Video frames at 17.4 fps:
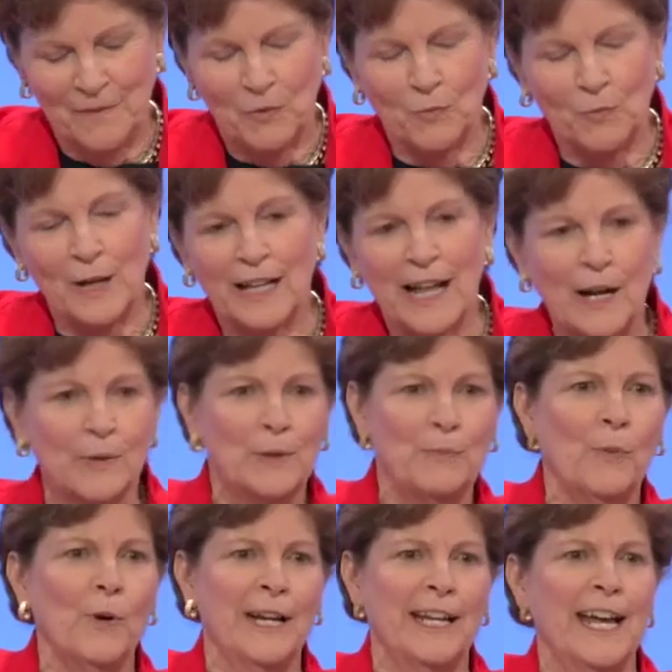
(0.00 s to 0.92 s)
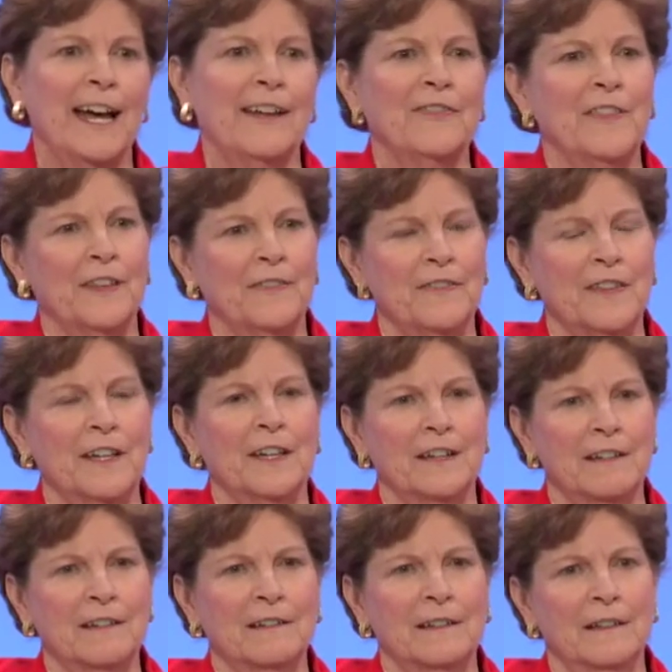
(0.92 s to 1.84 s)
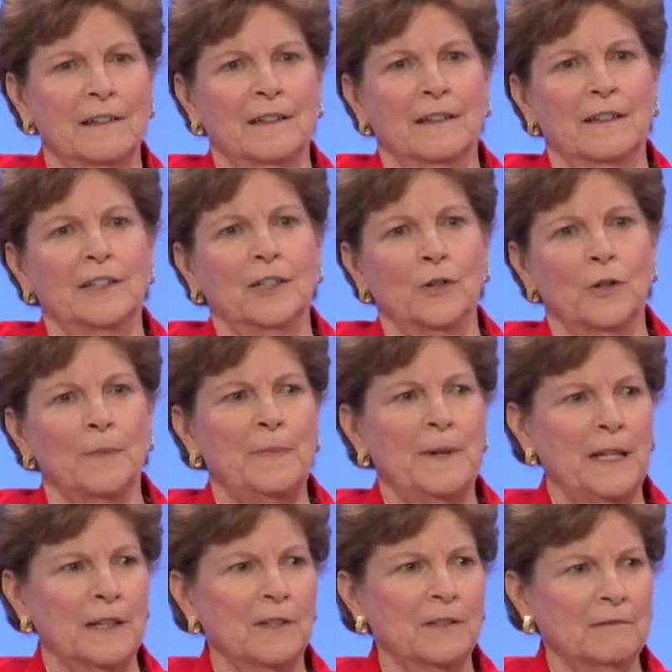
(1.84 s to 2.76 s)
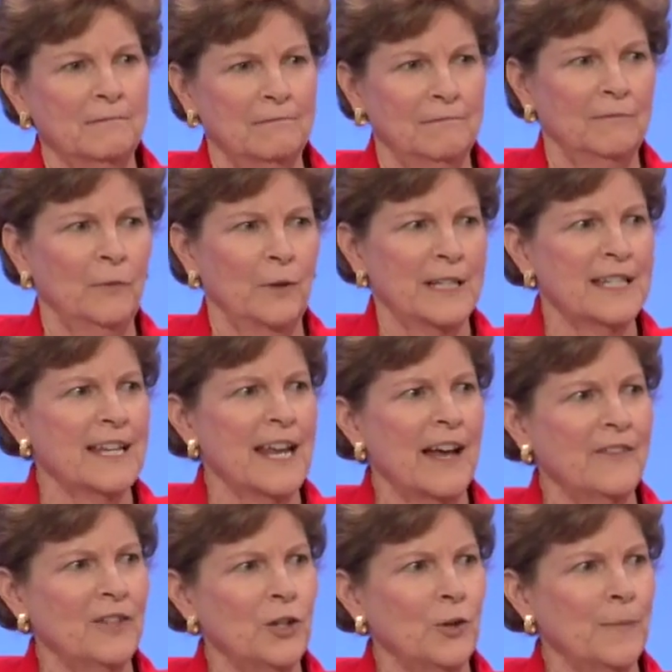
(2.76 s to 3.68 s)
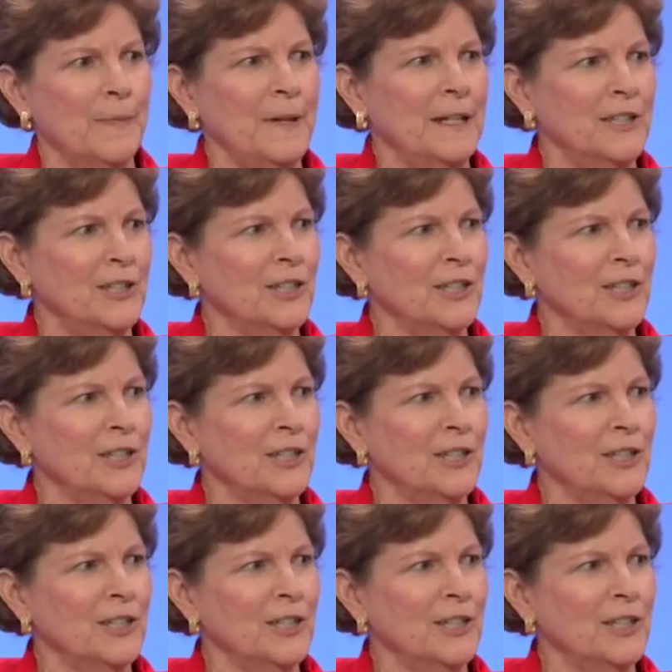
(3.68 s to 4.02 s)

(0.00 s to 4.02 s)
Well, I would point out that what is now the European